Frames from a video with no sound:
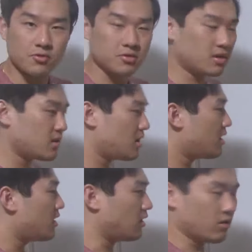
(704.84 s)
word.
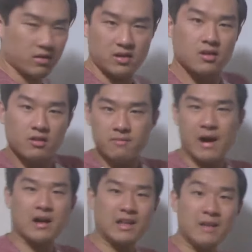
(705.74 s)
It
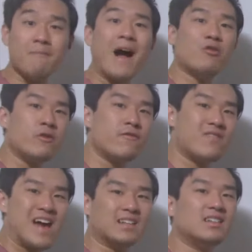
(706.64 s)
might
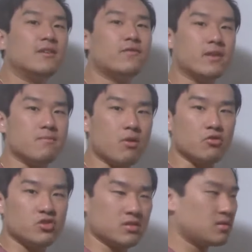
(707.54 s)
reflect different
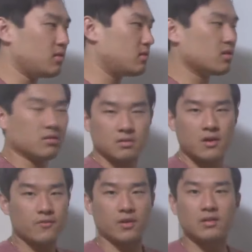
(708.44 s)
emotion,
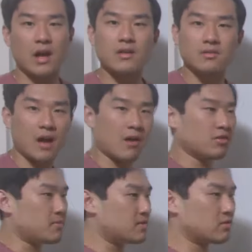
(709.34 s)
from time to time. It
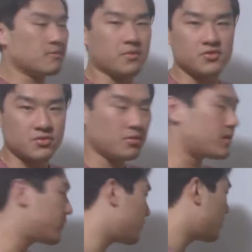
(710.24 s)
depends on the person,
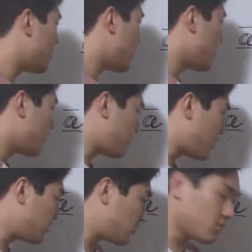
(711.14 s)
whatever.
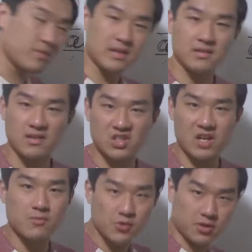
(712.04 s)
But it still means the
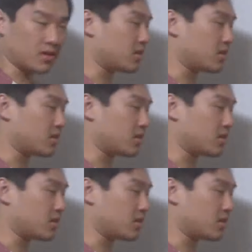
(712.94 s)
same word,